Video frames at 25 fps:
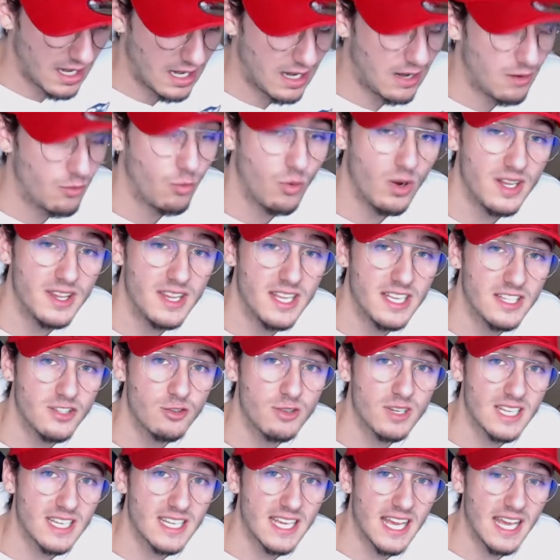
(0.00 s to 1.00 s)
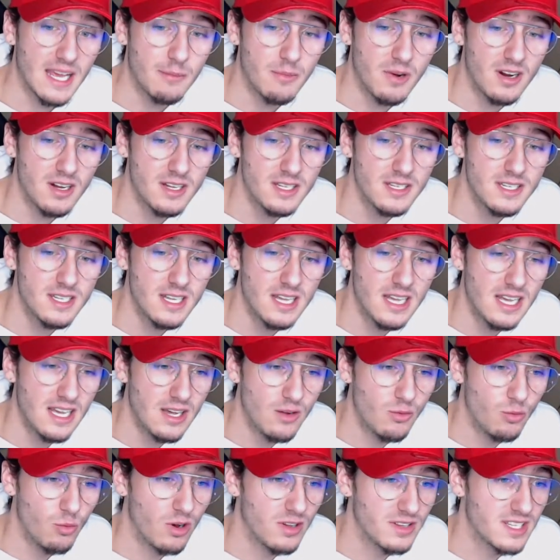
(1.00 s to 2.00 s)
one that you can game on
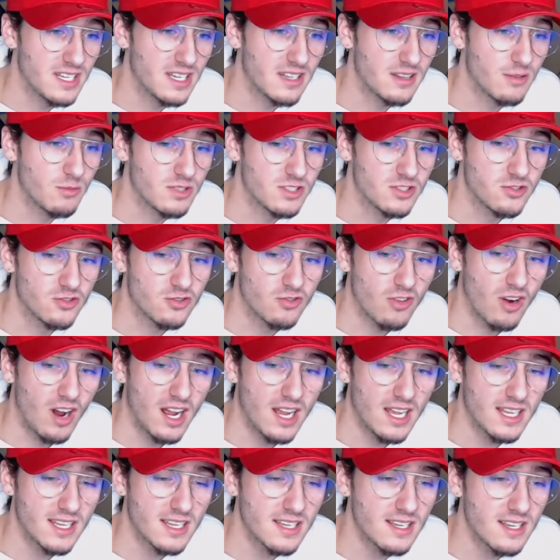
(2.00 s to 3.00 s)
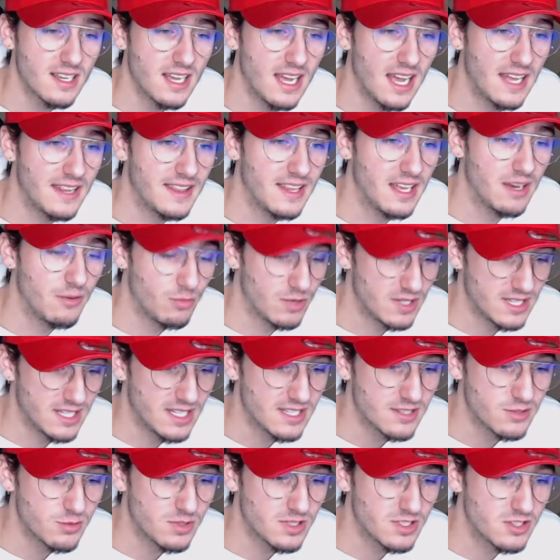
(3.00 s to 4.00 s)
while the other one's drying, and then when
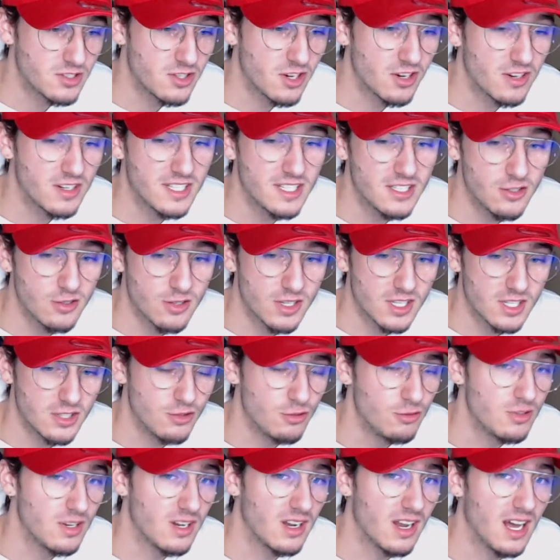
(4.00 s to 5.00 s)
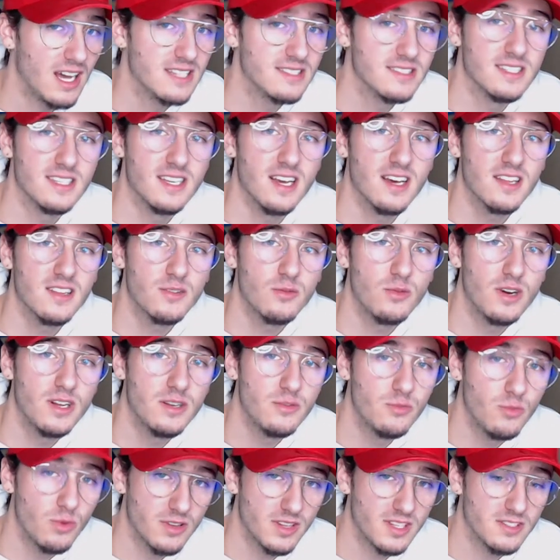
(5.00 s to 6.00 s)
this one's dirty, you can utilize the other
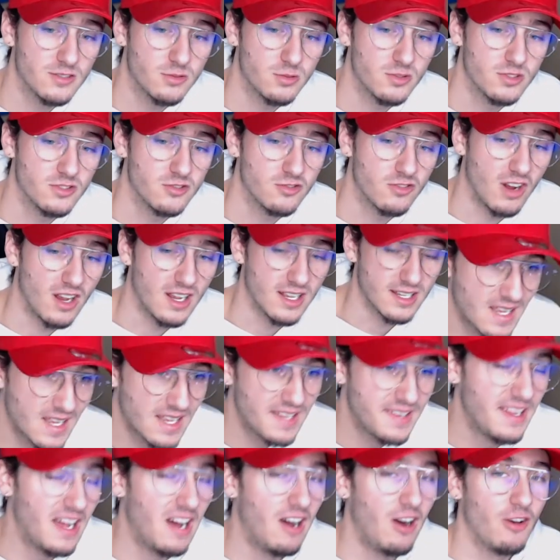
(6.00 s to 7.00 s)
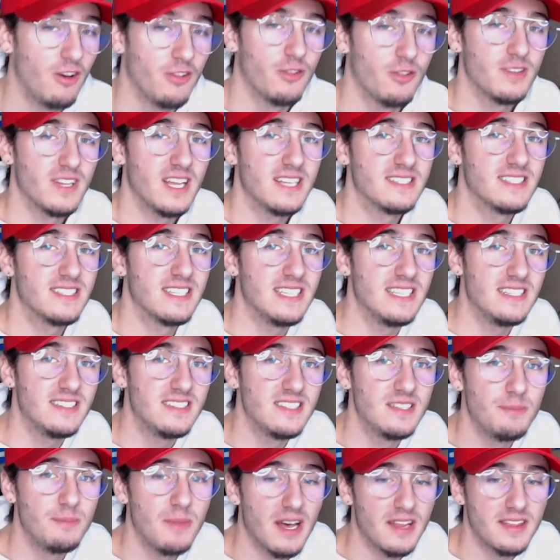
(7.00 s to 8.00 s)
one while this one's drying. Now, although that's the
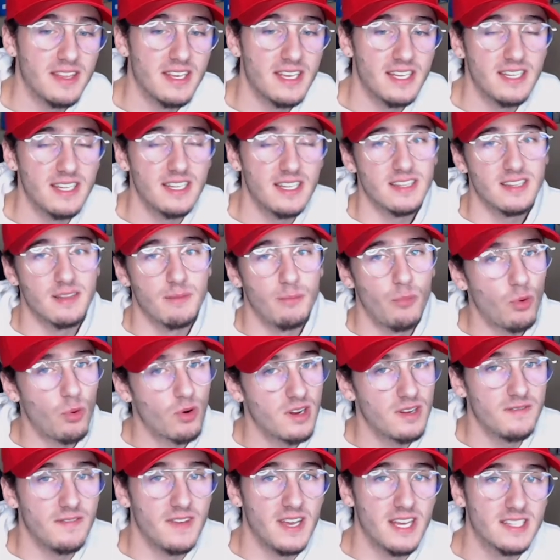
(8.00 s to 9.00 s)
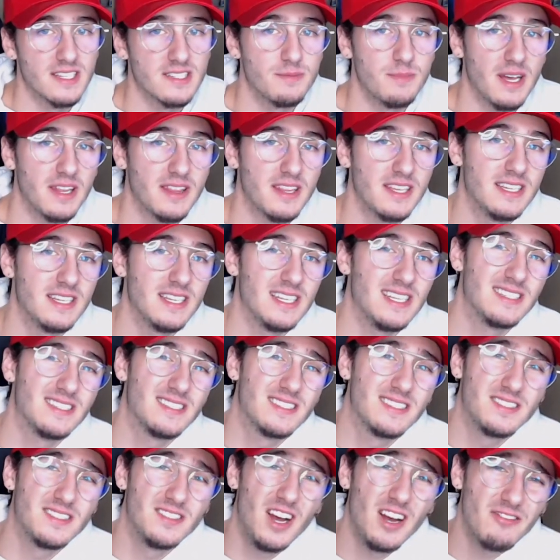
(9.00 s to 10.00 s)
easy method, more advanced method,
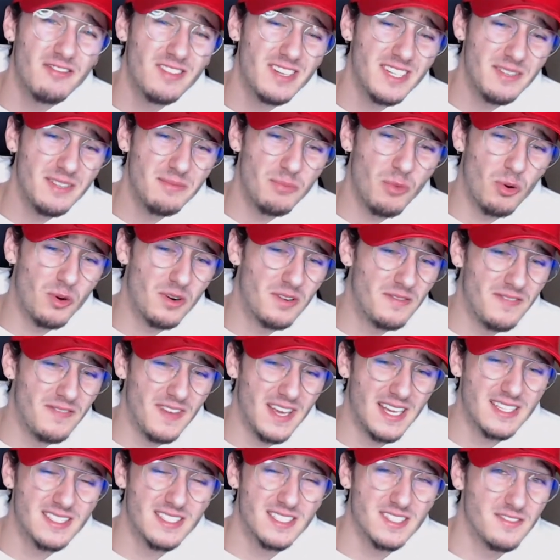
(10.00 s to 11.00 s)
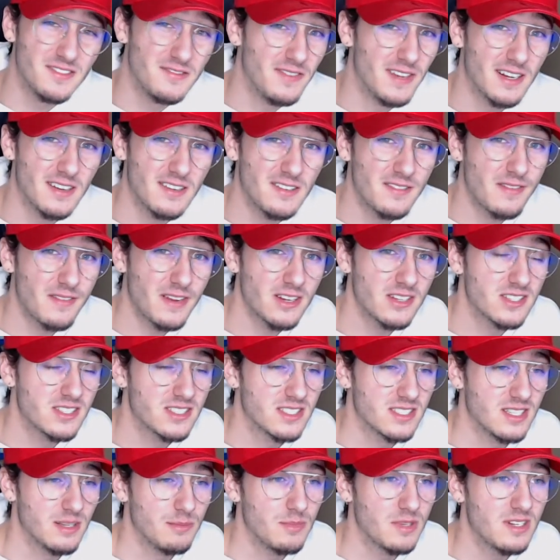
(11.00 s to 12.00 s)
it's not really more advanced, it's very, very
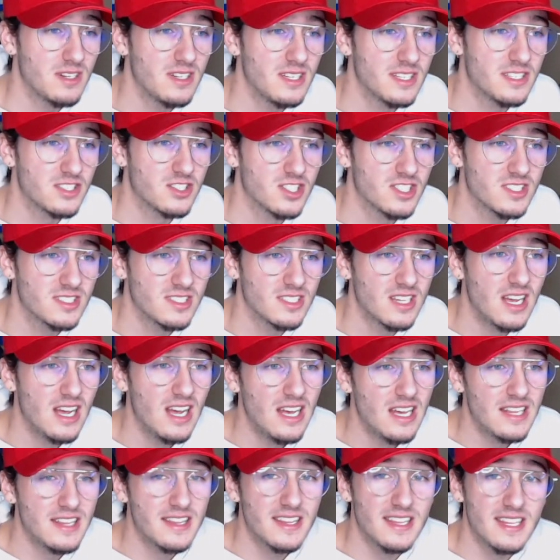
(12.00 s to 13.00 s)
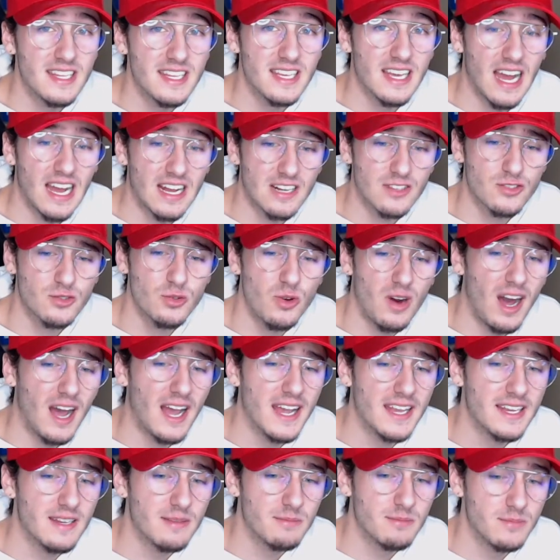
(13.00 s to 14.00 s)
similar. It's just the actual
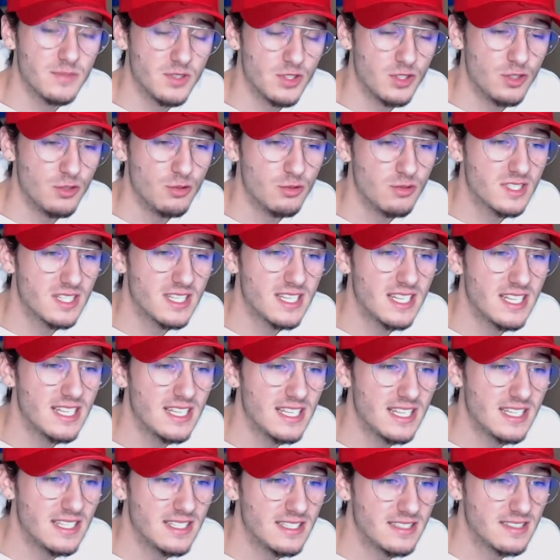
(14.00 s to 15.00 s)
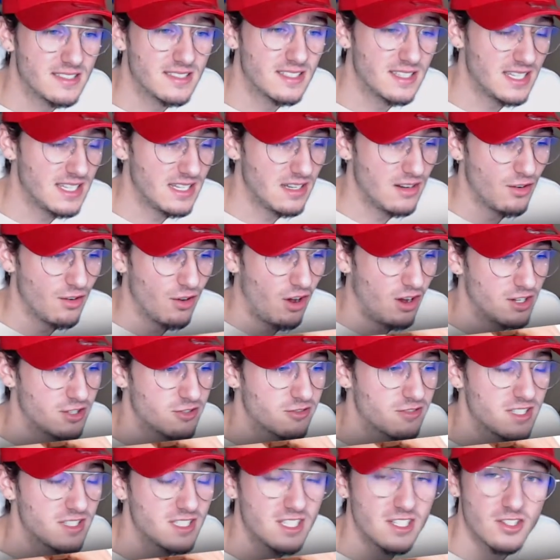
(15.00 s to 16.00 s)
item used in it is the
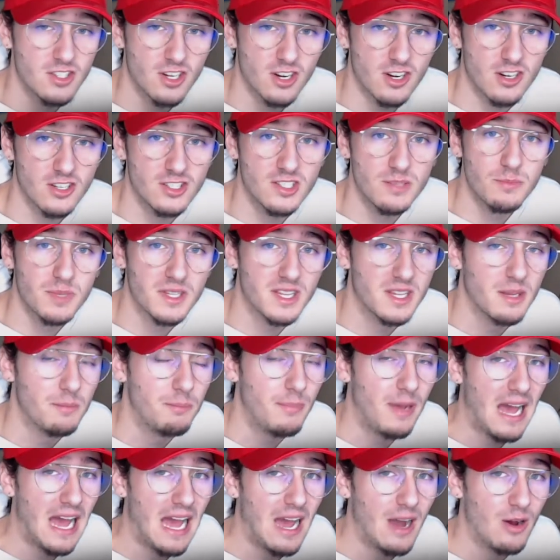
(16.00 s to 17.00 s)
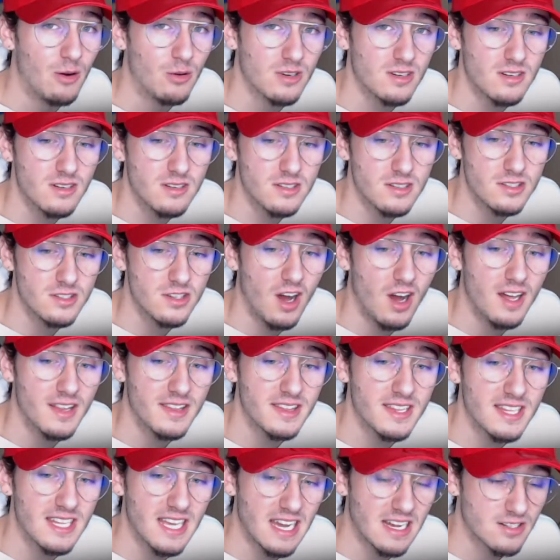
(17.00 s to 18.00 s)
laundry detergent, but the powder, not
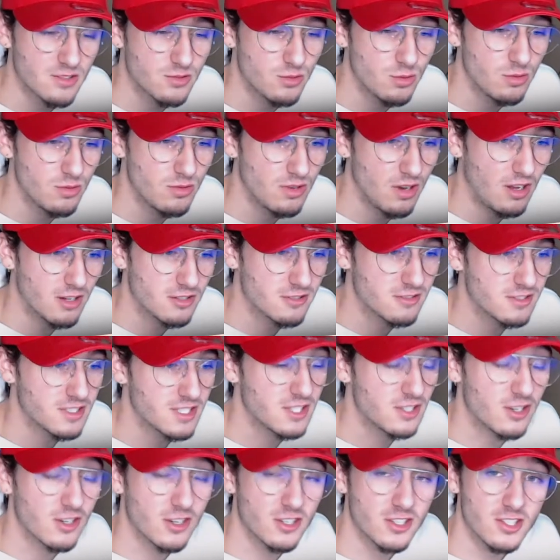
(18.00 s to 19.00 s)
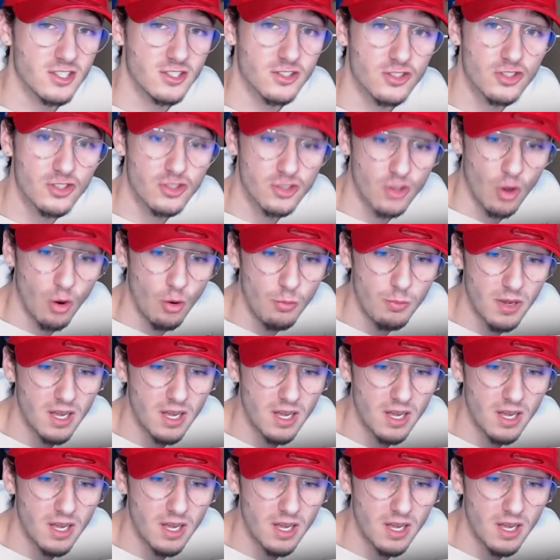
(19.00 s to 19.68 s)
the actual laundry detergent soap.